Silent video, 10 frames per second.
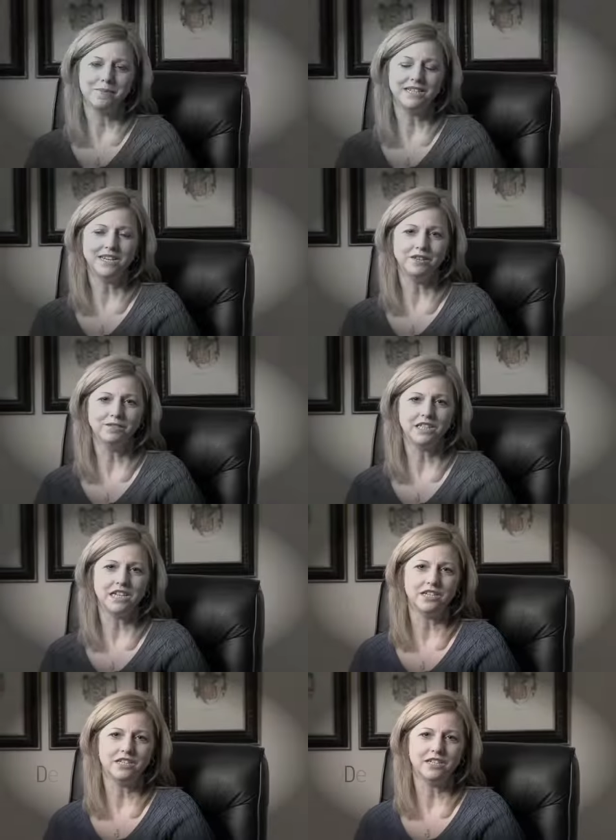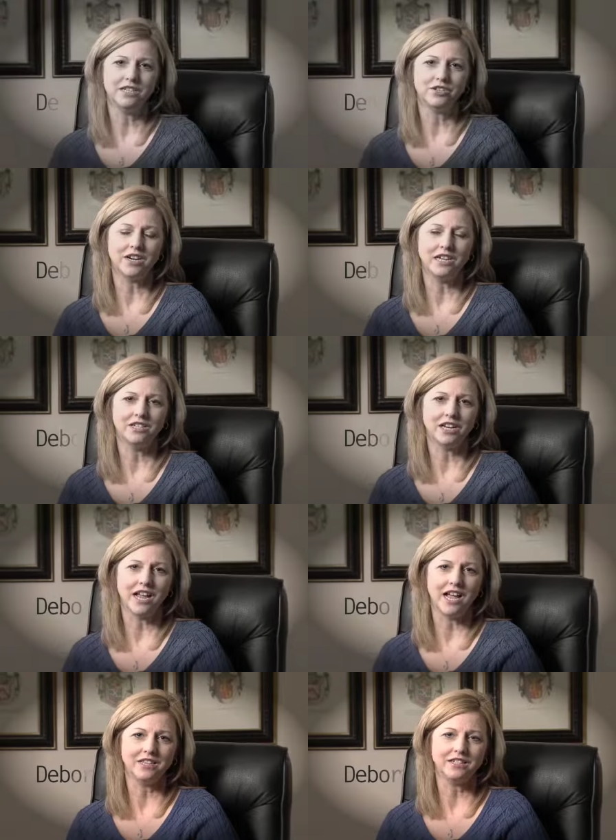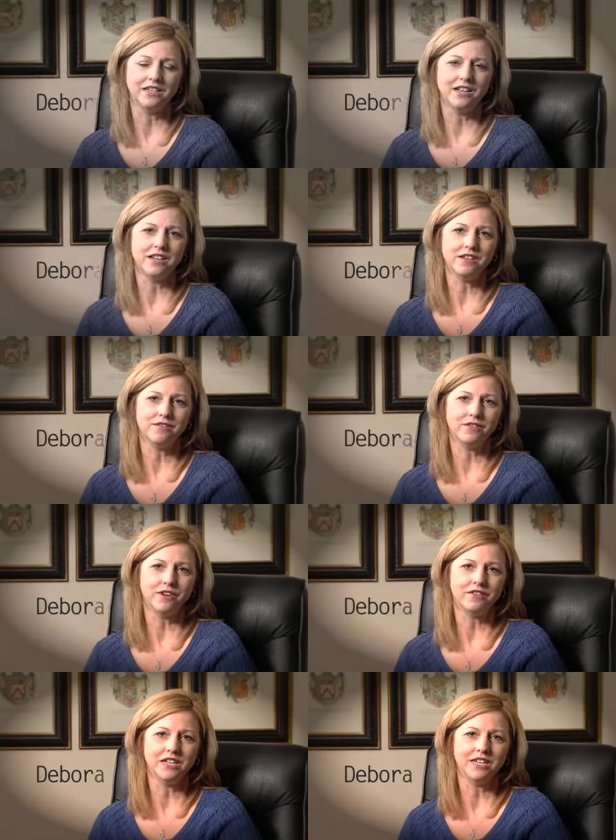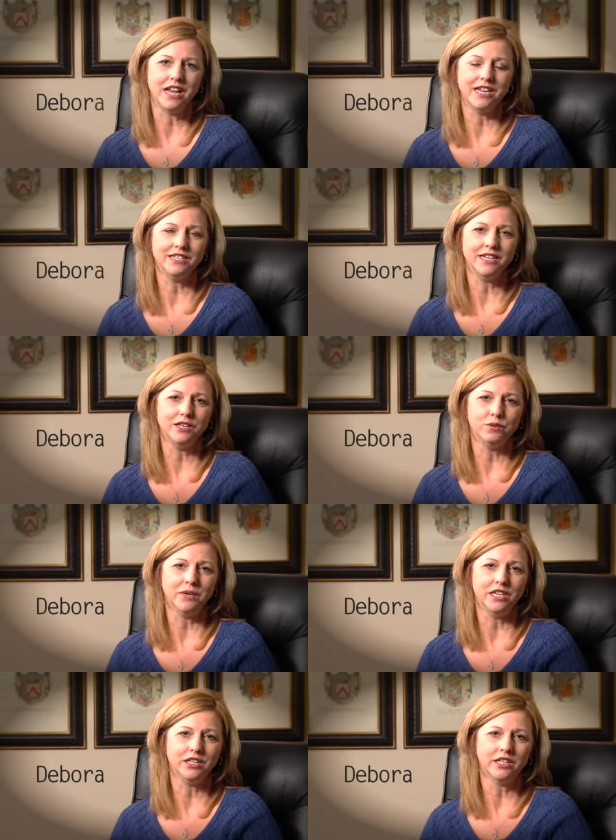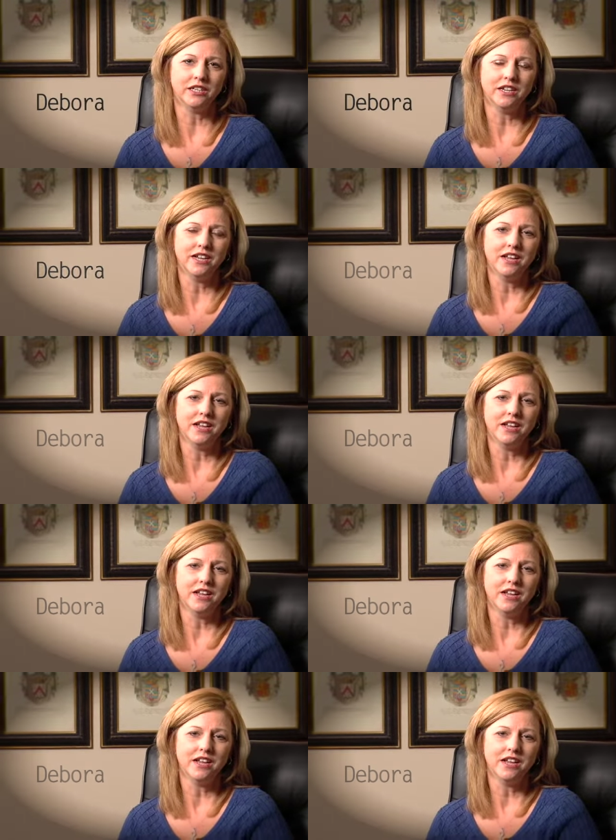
My son was killed in a tragic accident involving an 18-wheeler.